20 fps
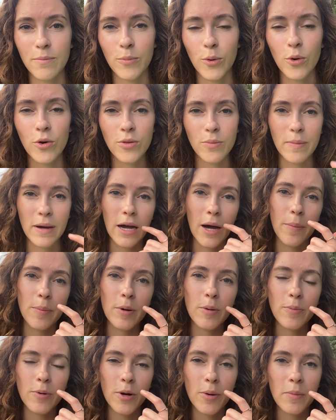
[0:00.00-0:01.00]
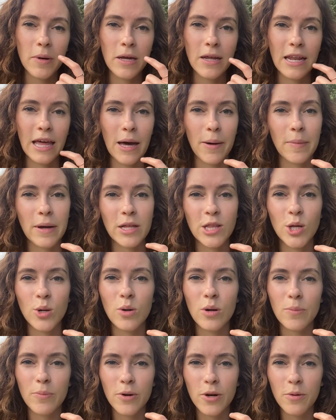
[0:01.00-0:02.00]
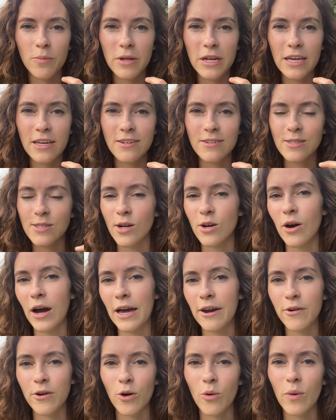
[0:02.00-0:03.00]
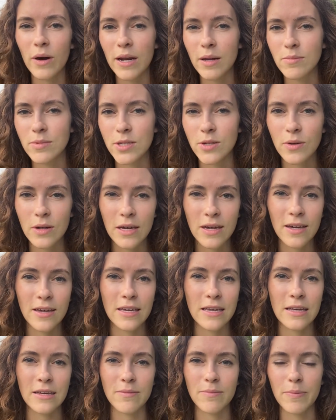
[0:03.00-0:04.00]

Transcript: both my upper permanent and my lower permanent, so I don't know what I'm doing,